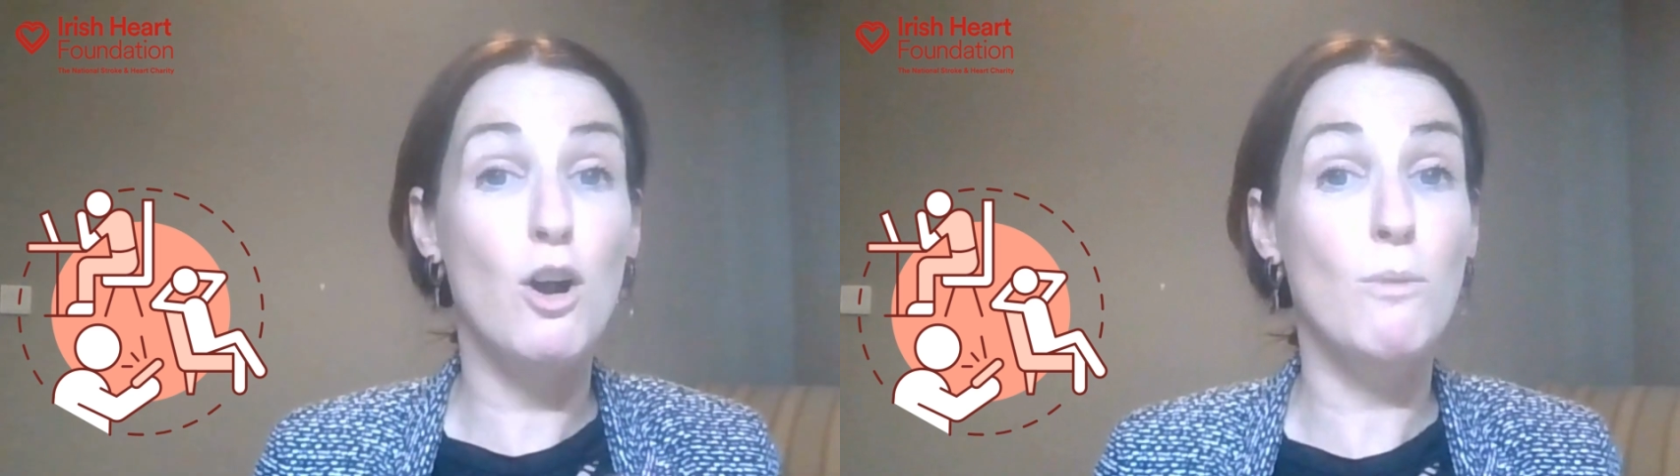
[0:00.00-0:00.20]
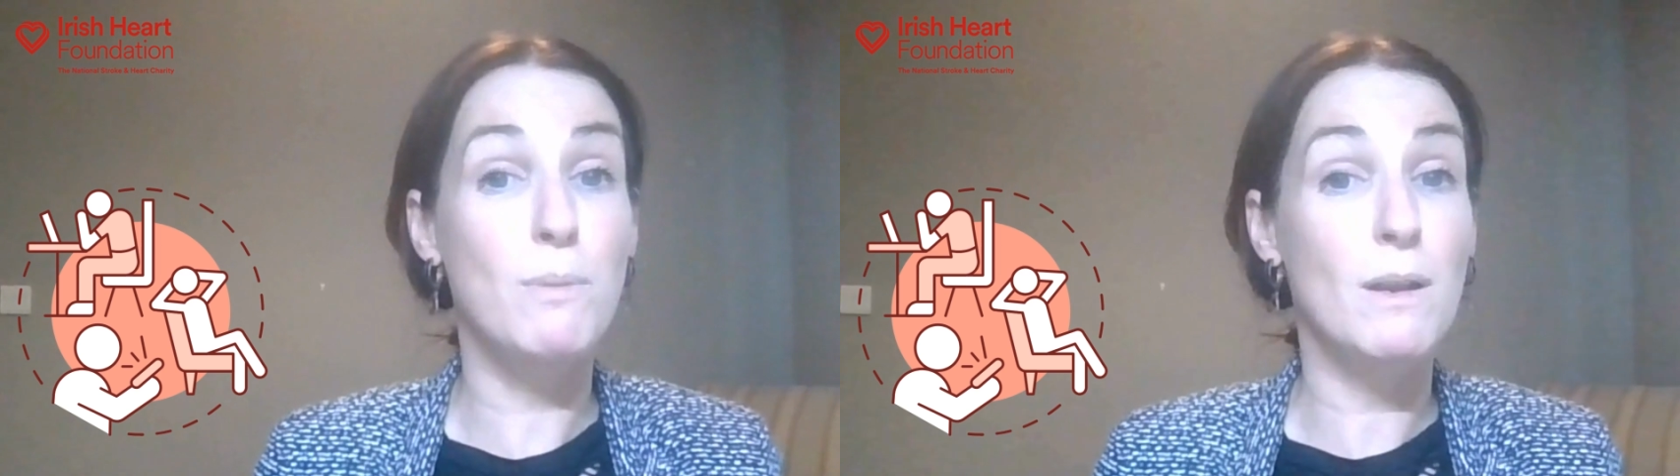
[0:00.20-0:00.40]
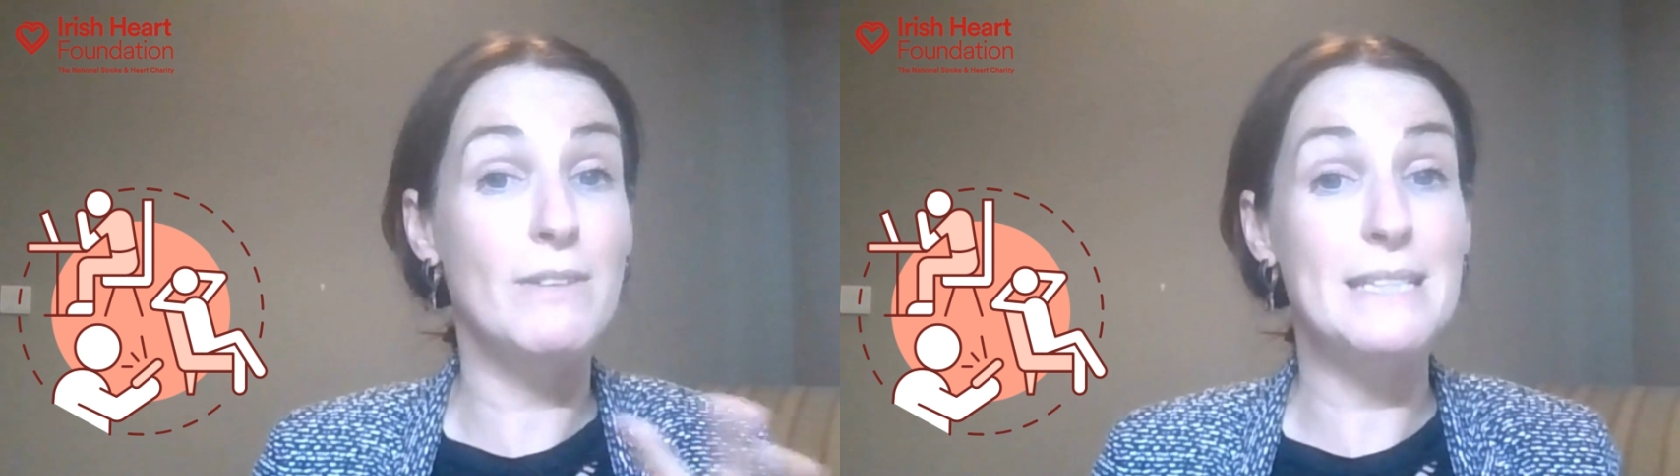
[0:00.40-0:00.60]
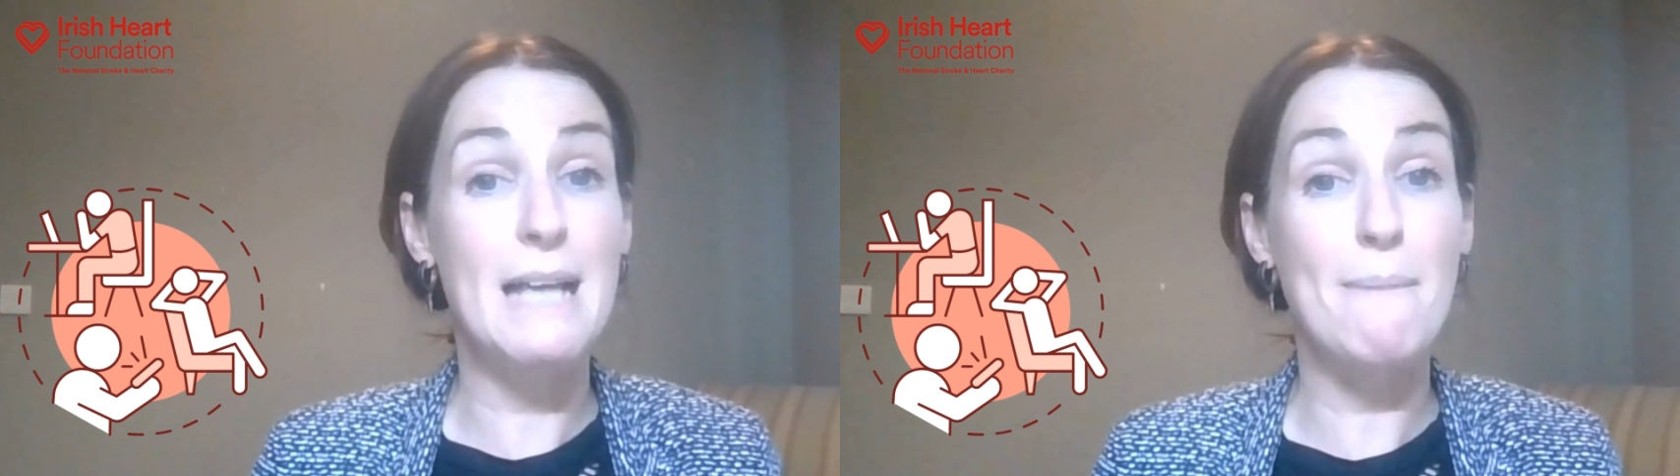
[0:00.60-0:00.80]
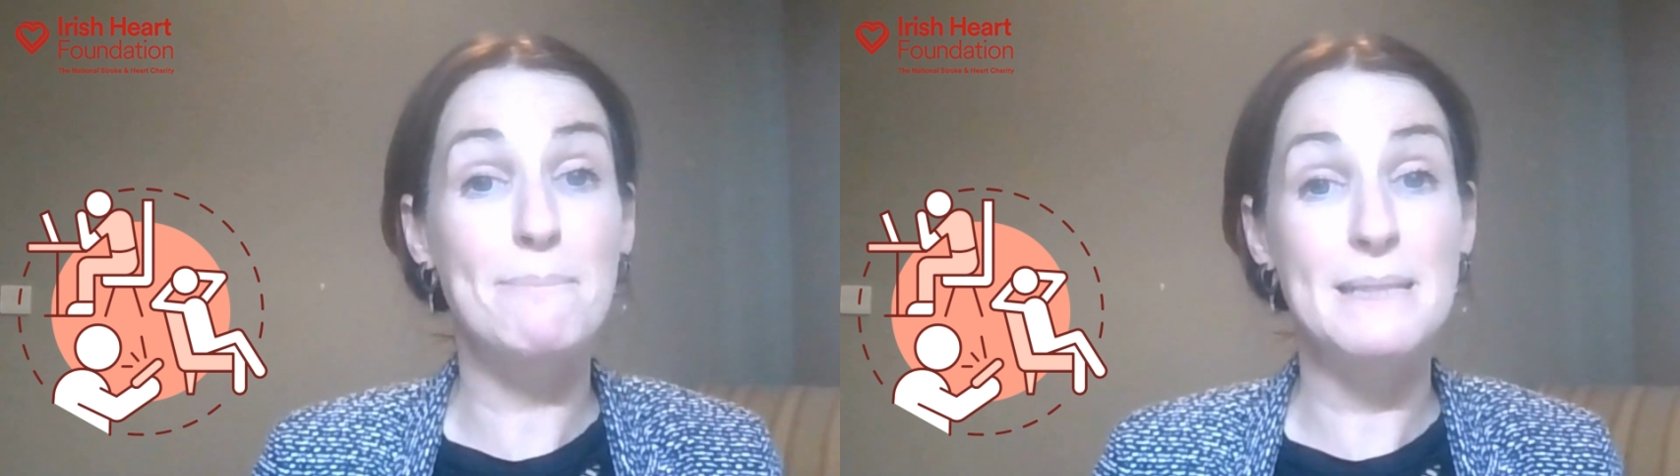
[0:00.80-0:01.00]
couple of
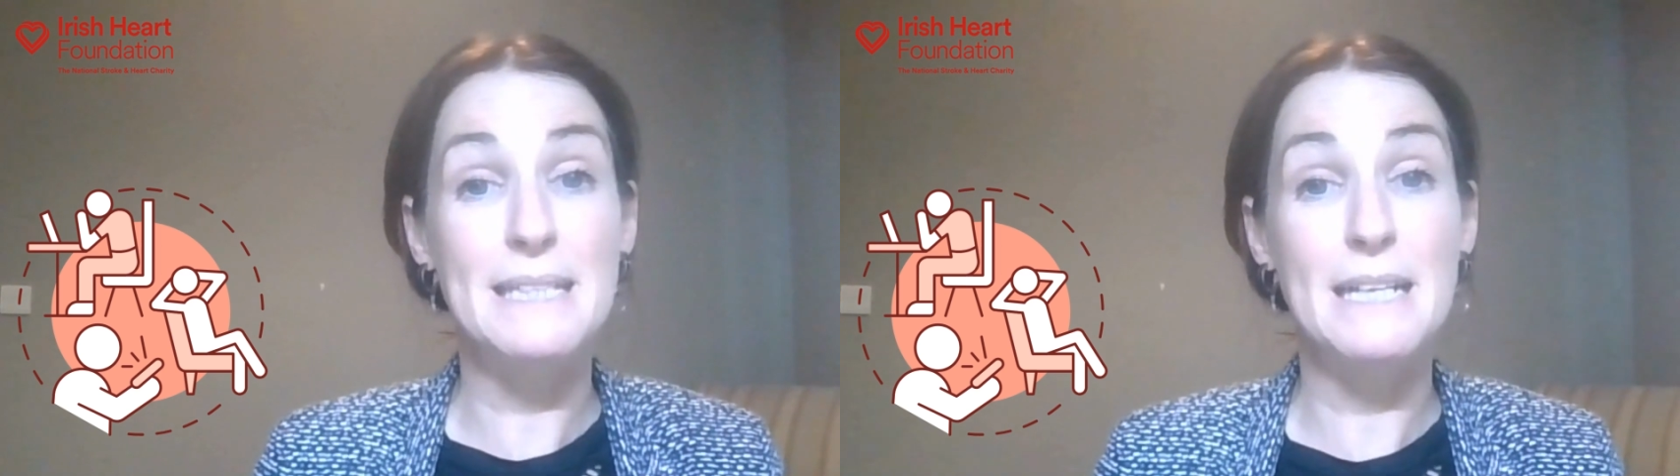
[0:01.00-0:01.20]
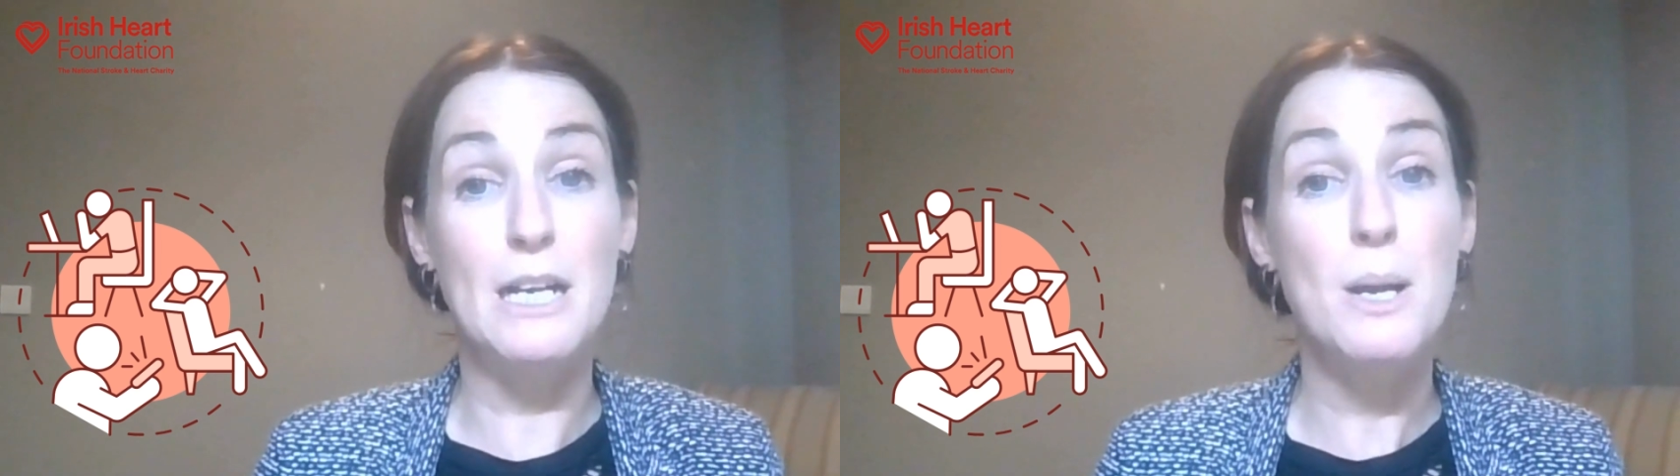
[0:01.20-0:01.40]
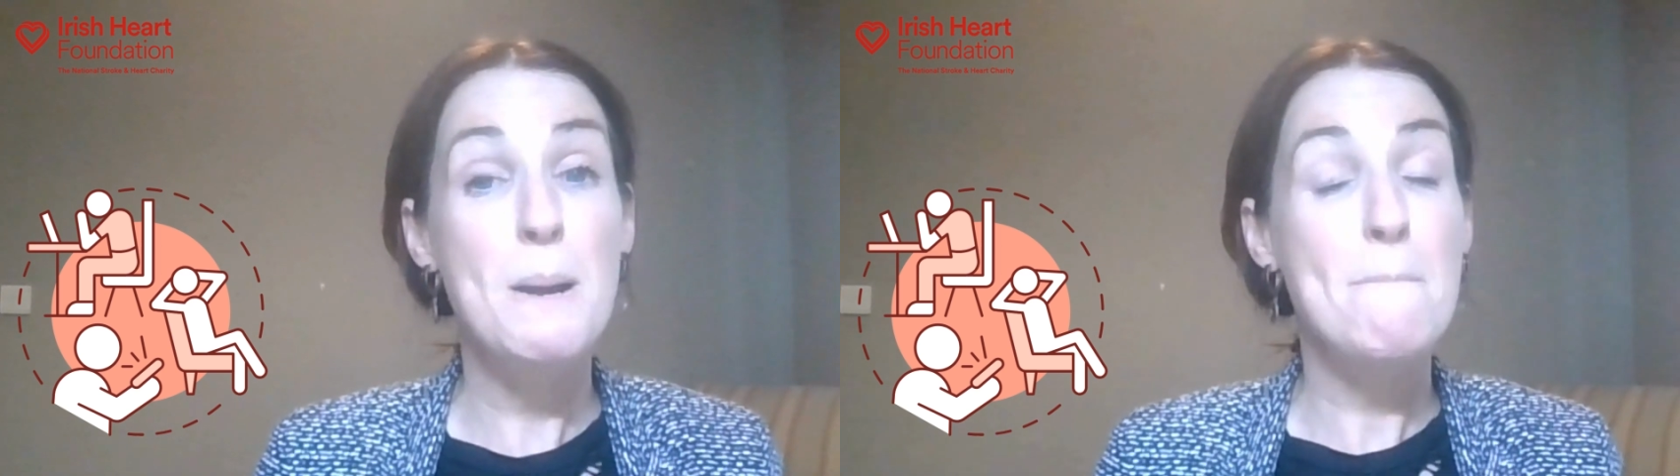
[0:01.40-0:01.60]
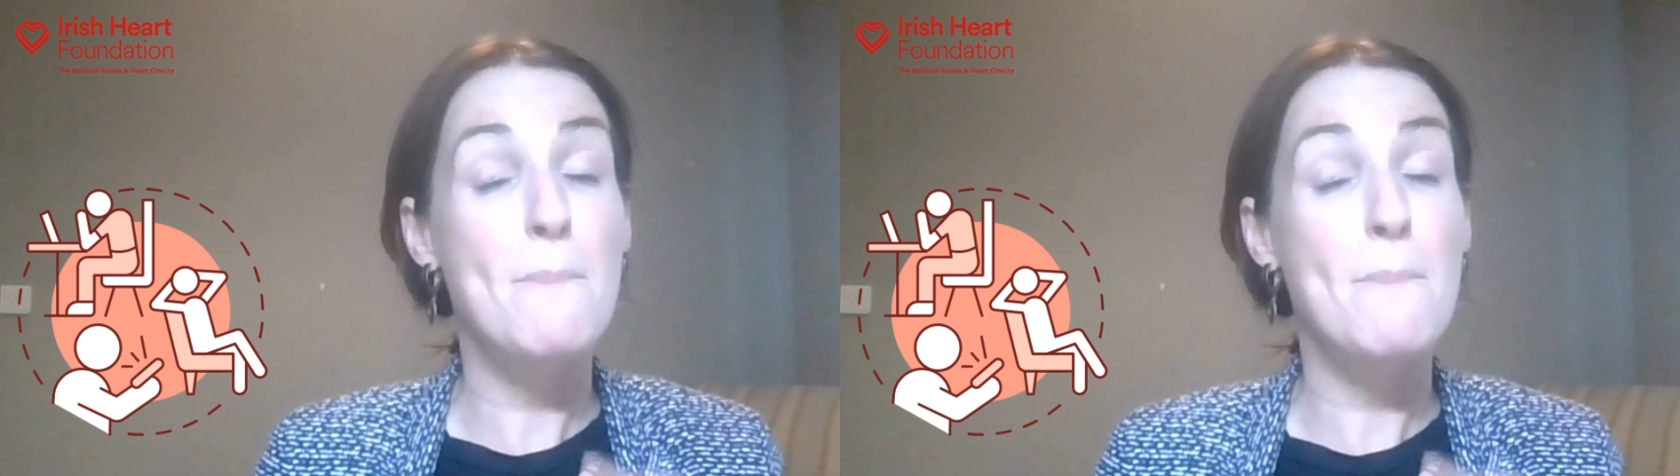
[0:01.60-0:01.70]
examples here,